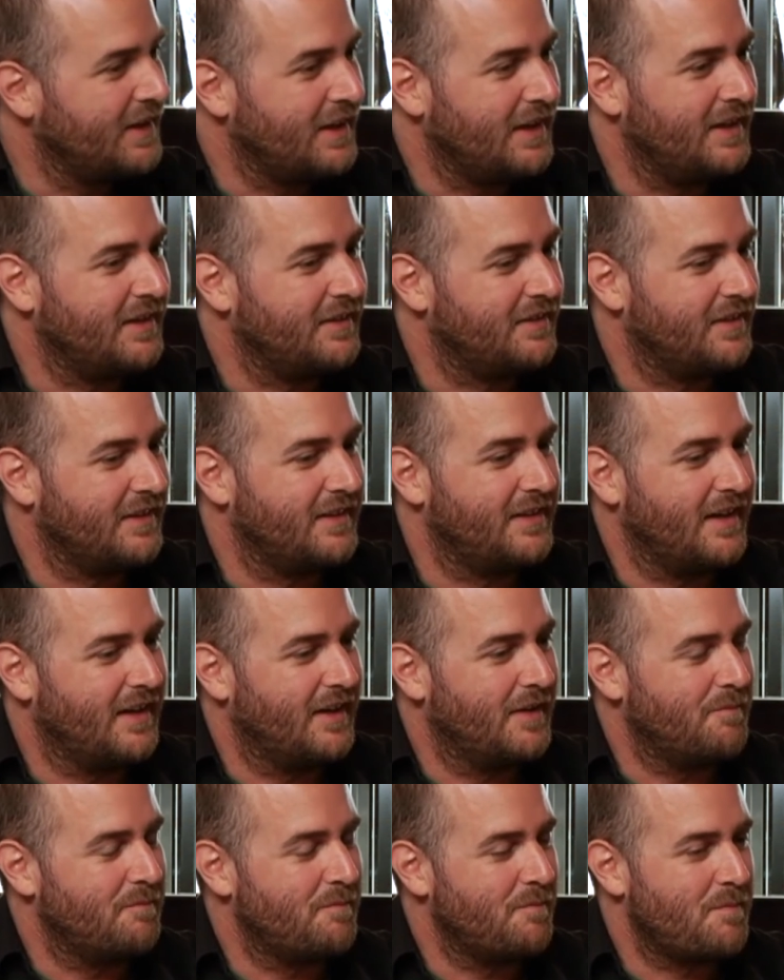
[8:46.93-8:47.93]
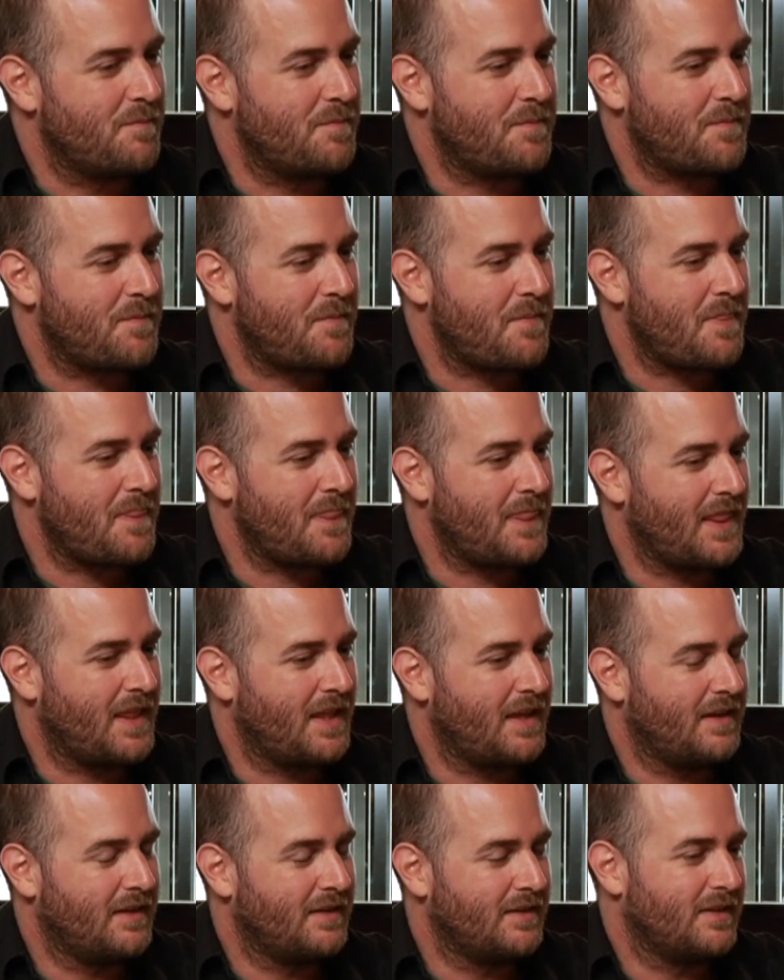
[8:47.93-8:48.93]
Is it? I
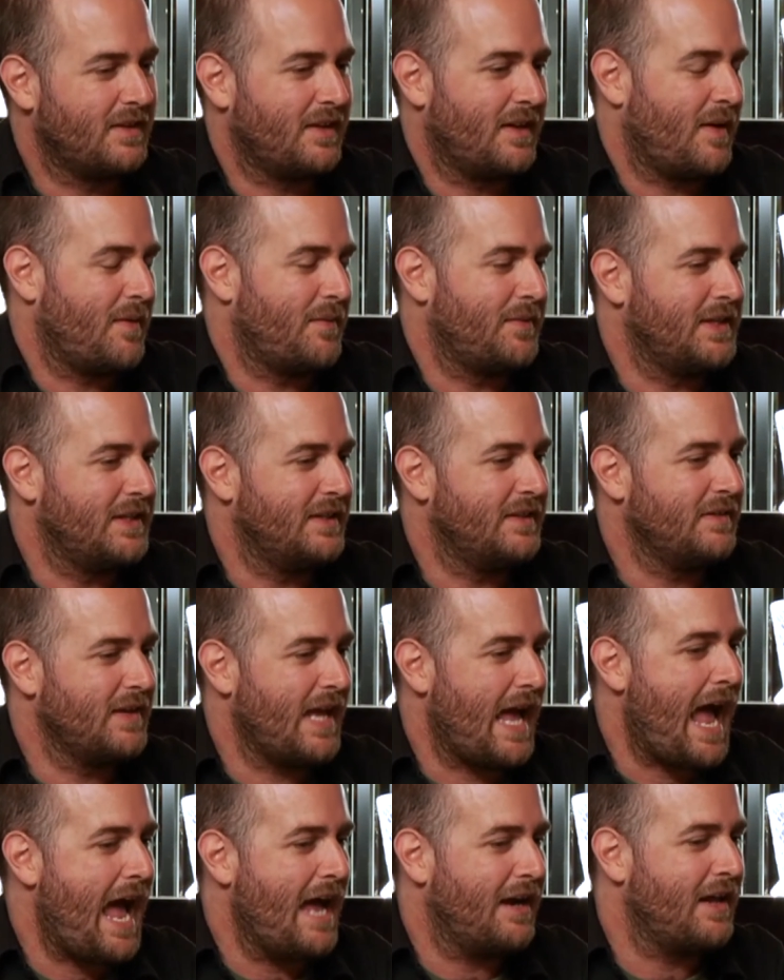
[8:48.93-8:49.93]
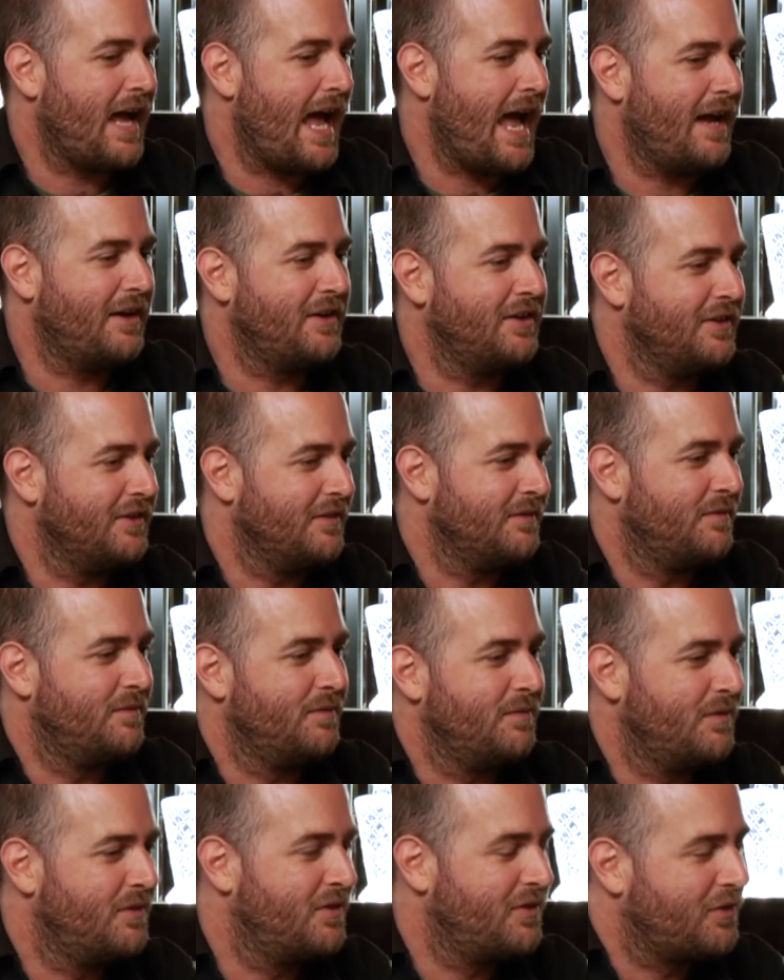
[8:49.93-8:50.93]
mean, how do you
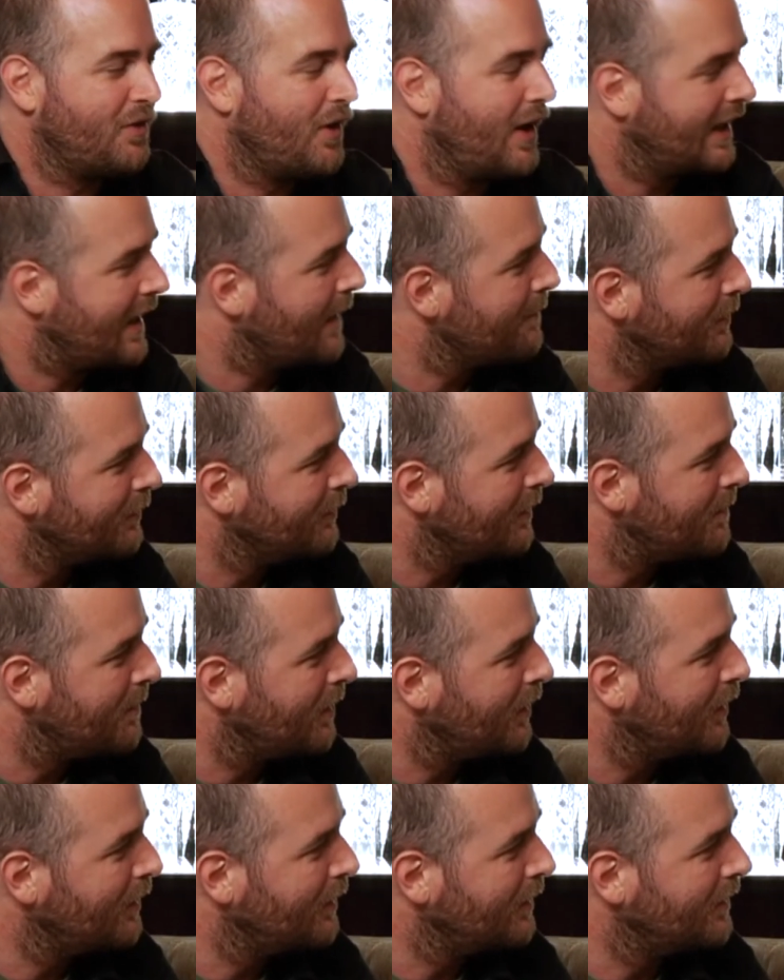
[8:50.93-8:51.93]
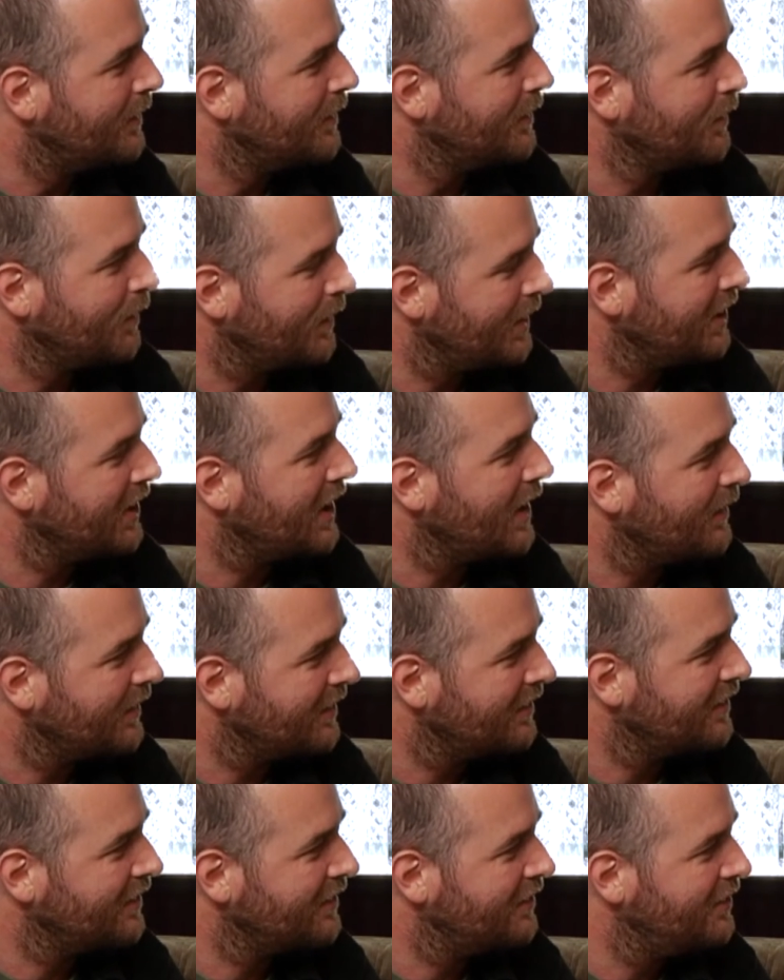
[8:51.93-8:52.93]
strike up a rapport when you go
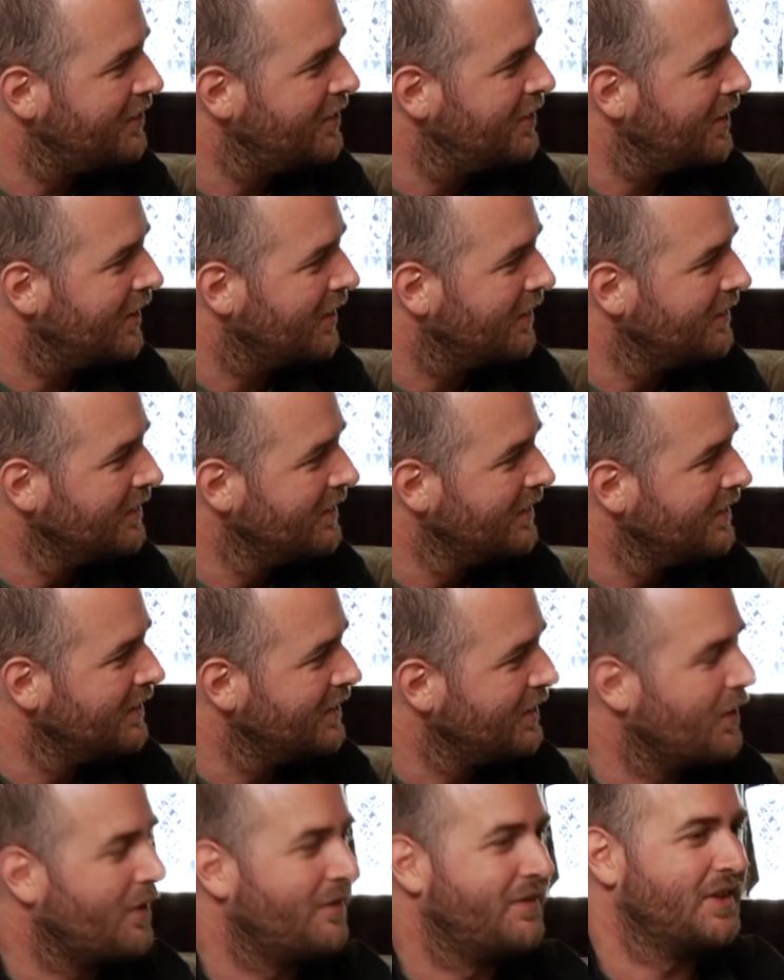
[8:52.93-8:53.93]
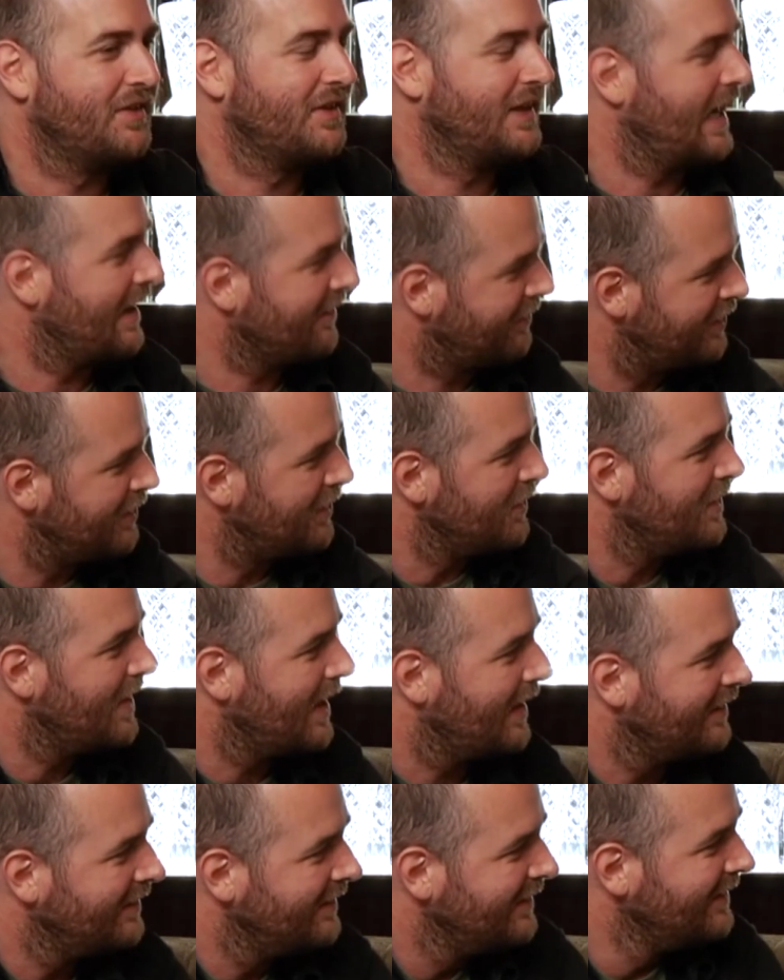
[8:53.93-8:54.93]
into the studio? You obviously have to do
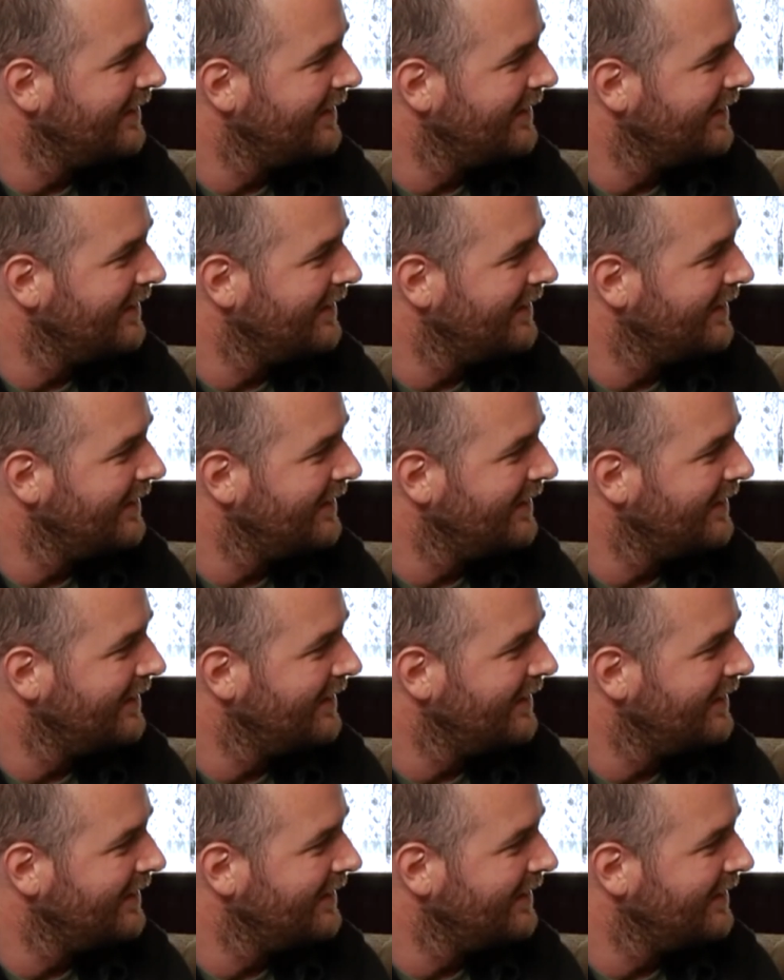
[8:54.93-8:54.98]
that